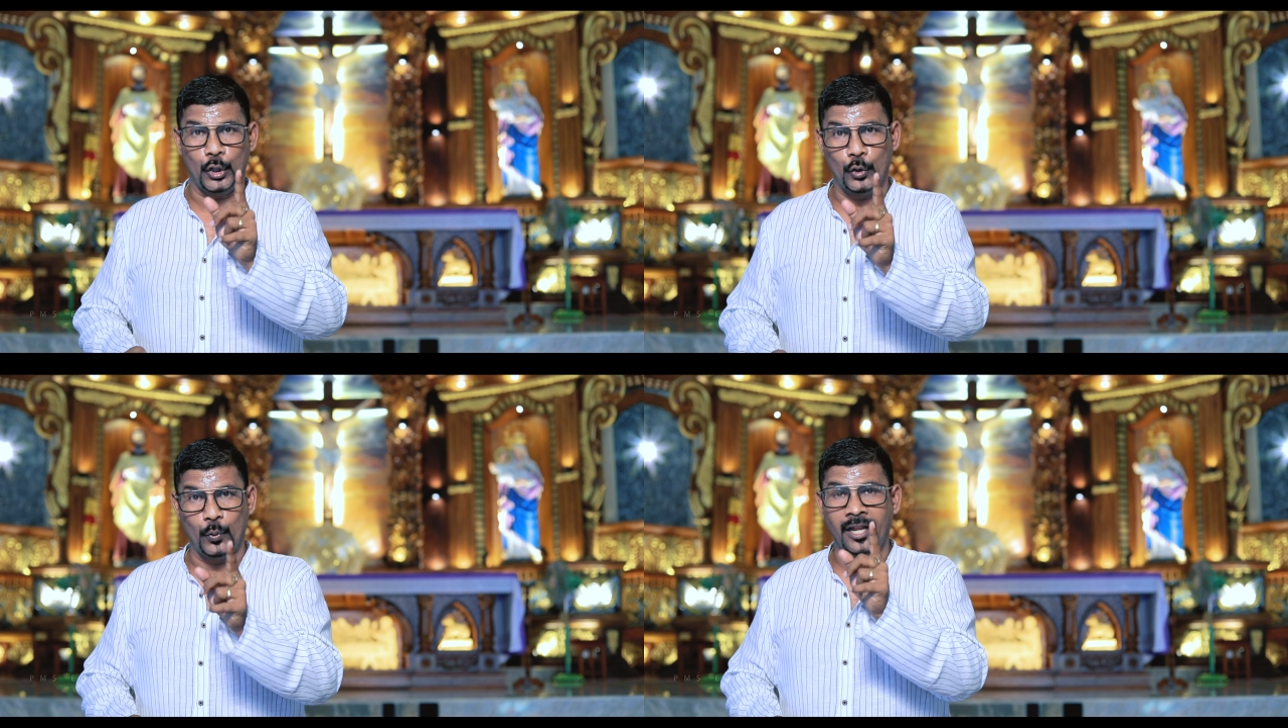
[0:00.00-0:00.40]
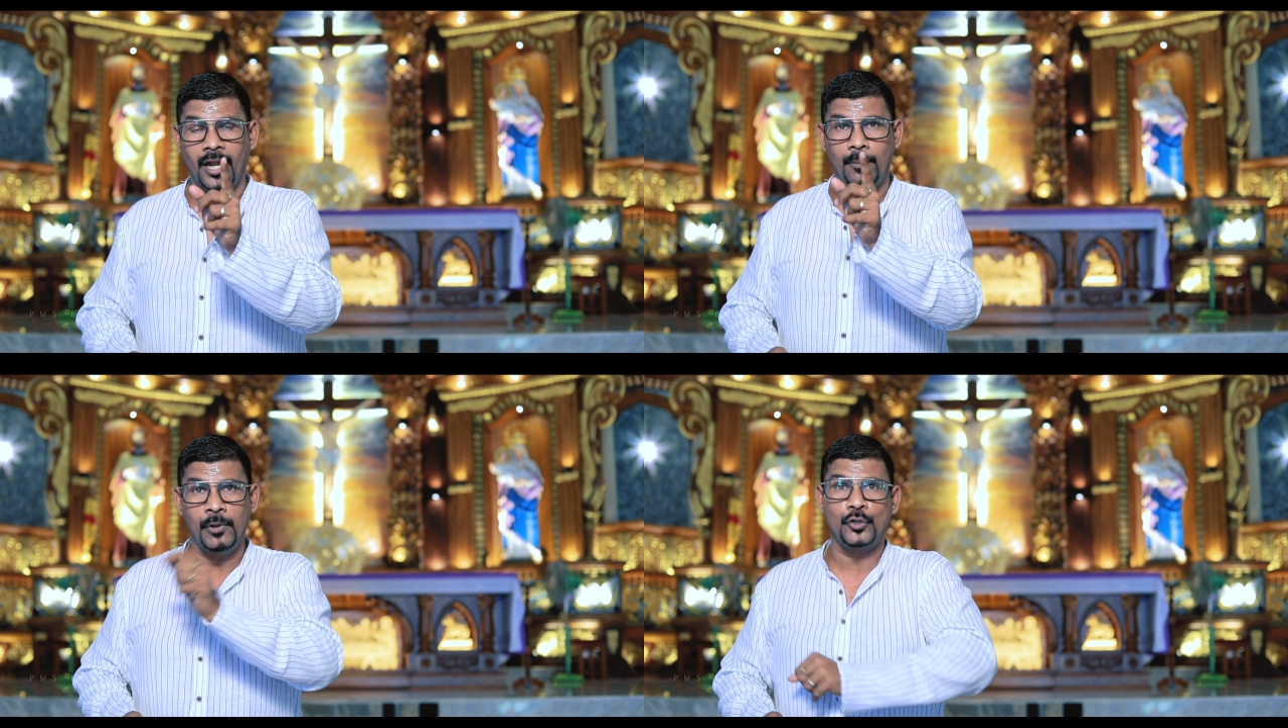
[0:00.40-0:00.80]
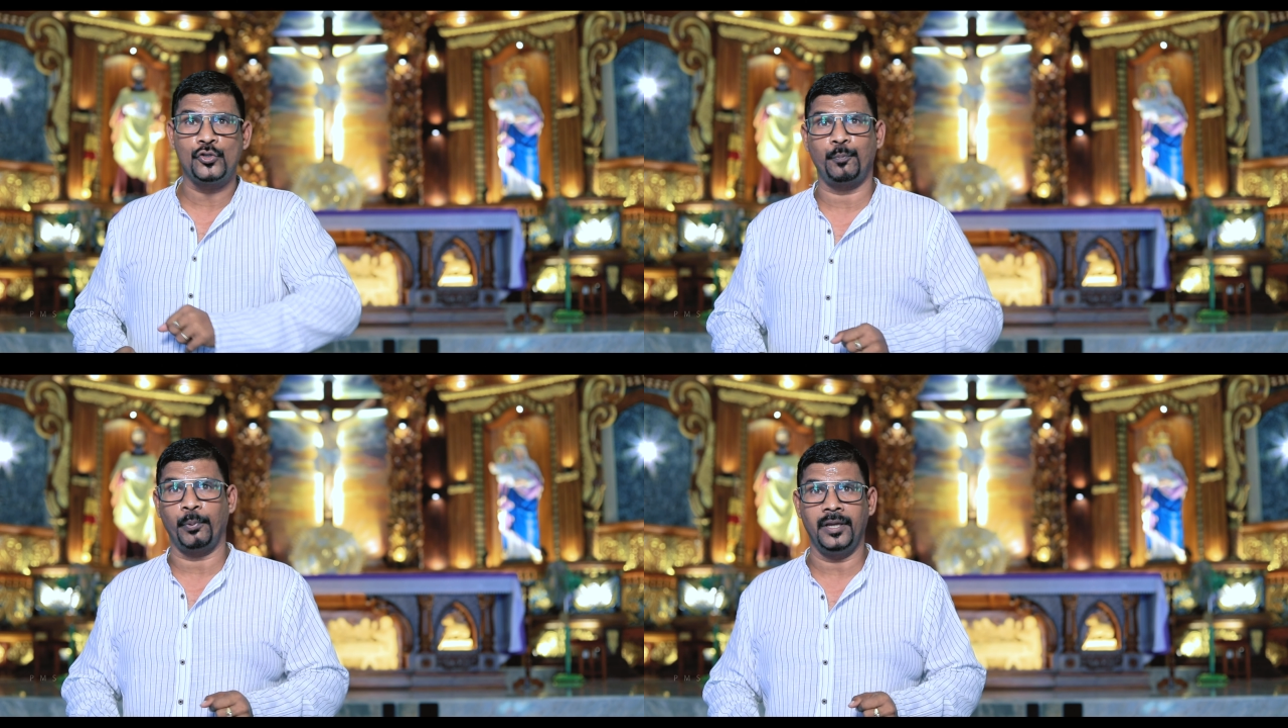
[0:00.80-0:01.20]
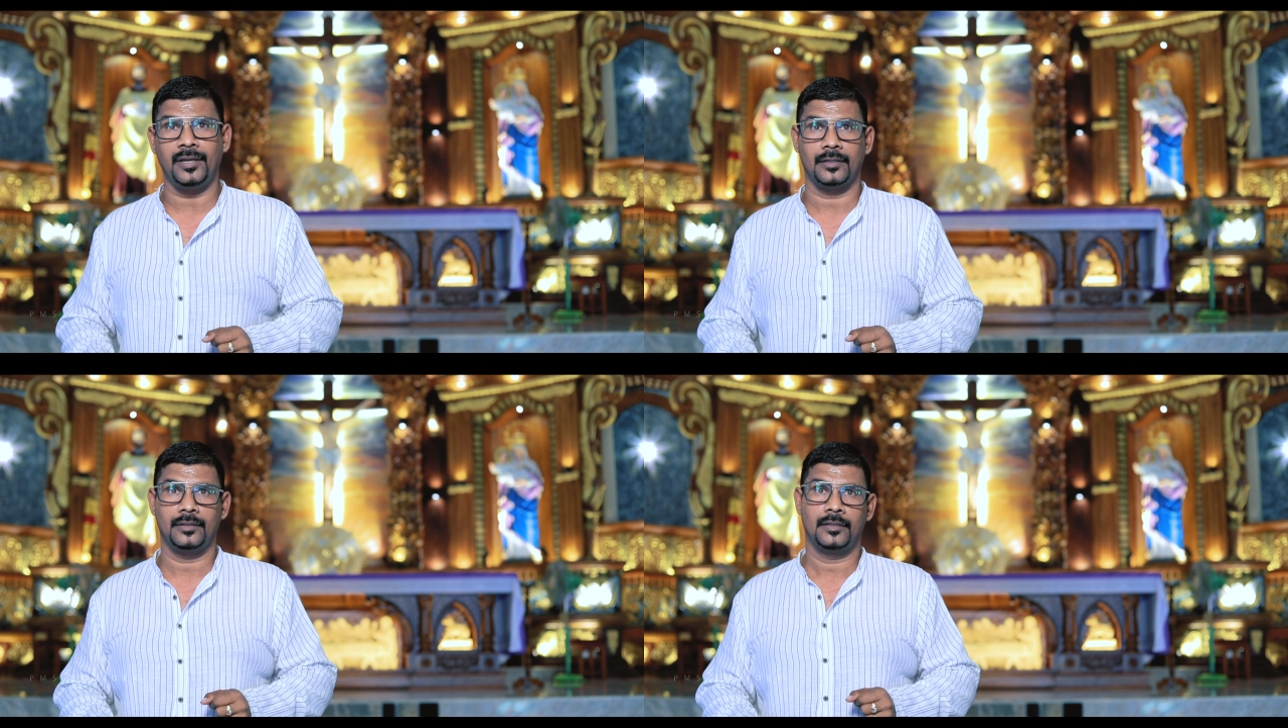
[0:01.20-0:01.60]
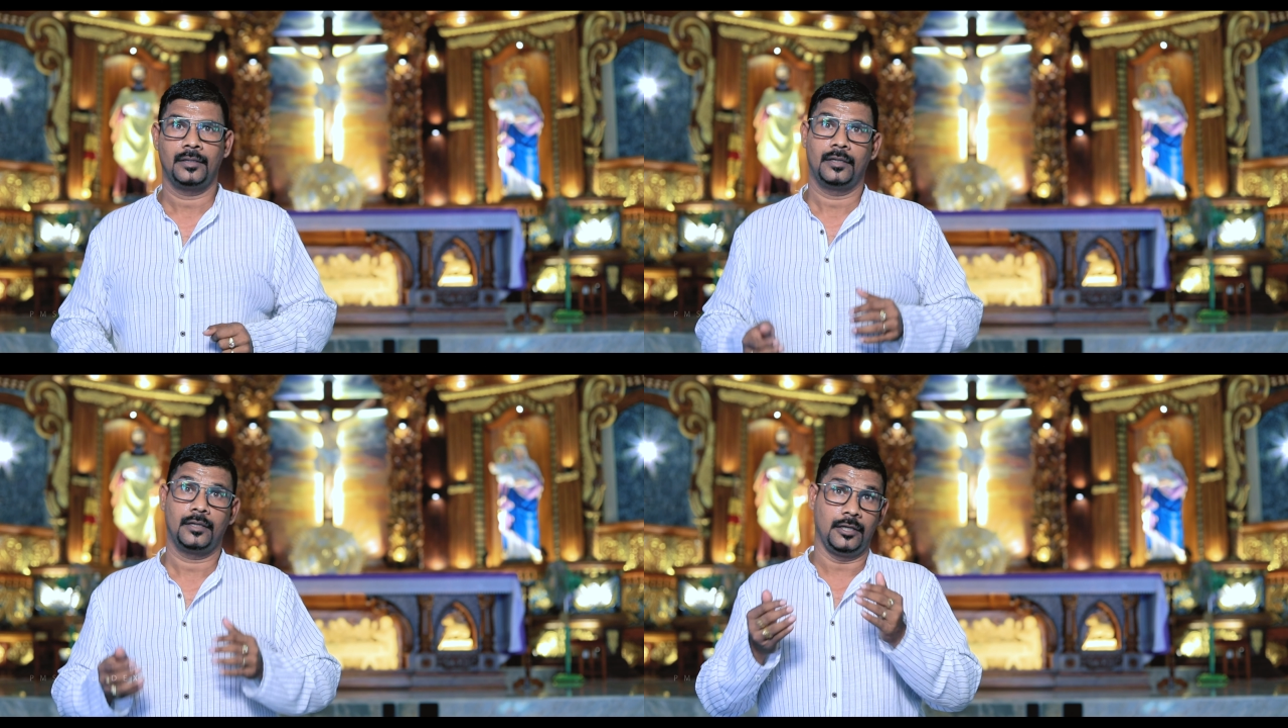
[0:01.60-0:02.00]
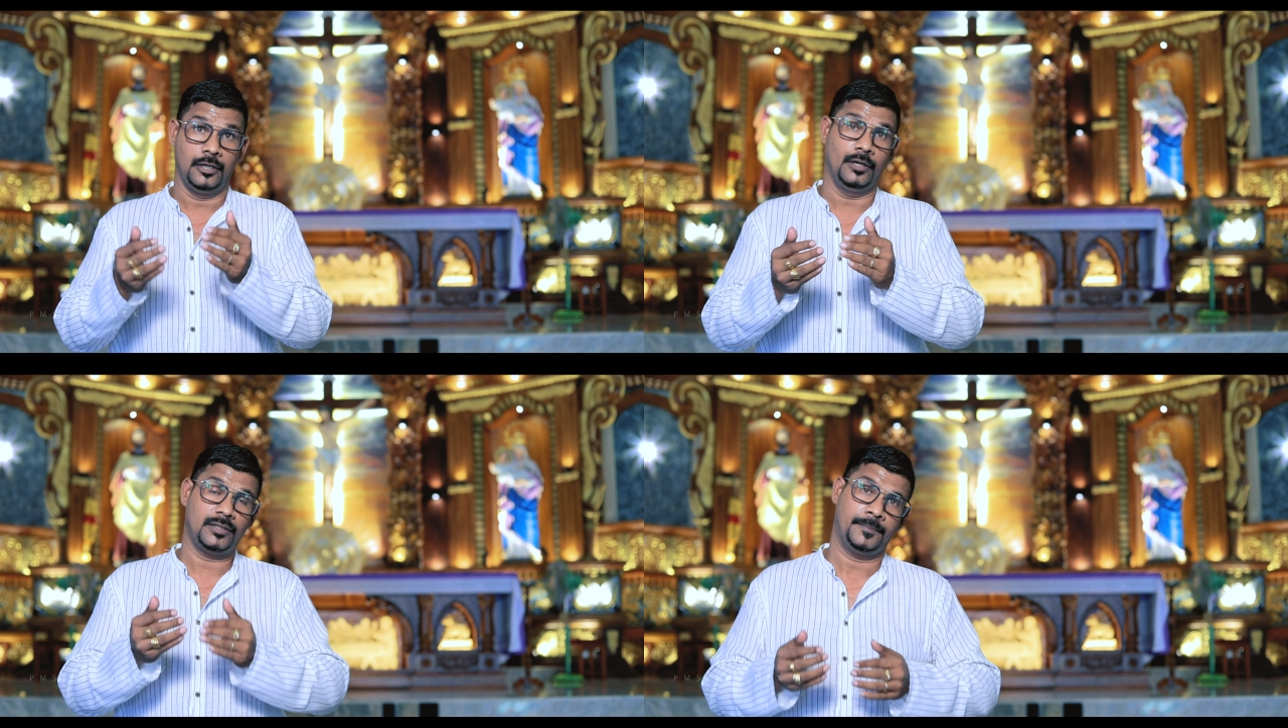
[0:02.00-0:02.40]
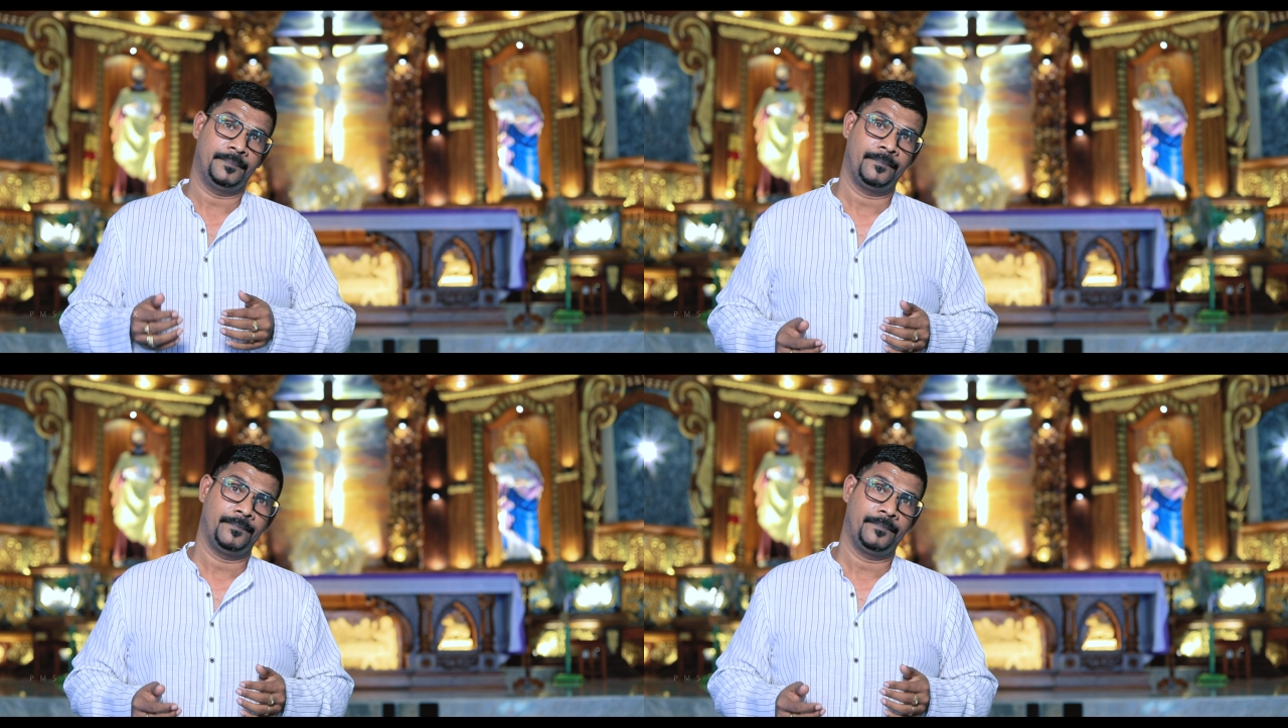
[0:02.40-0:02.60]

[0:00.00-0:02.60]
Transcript: You can able to speak good,